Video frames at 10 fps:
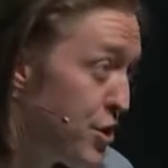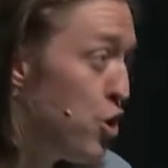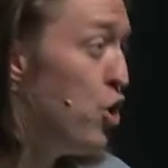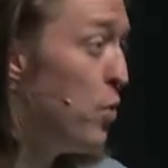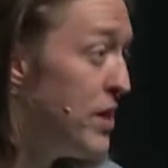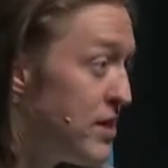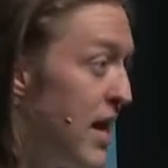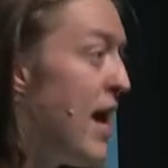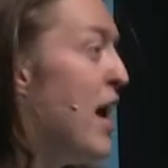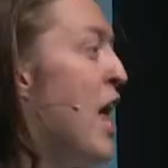Who do we
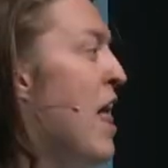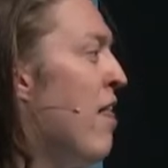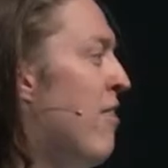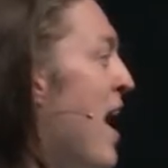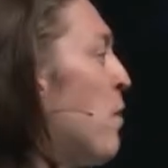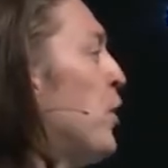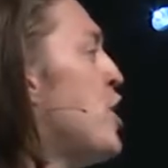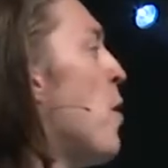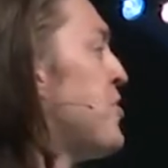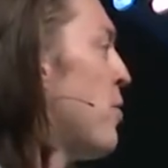say they really know
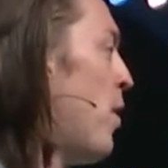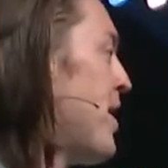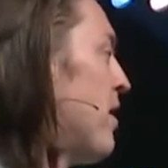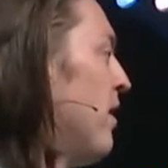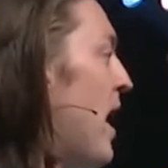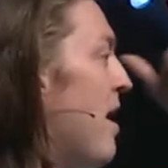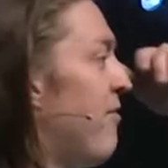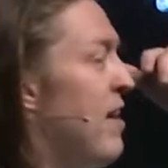what they want out of life?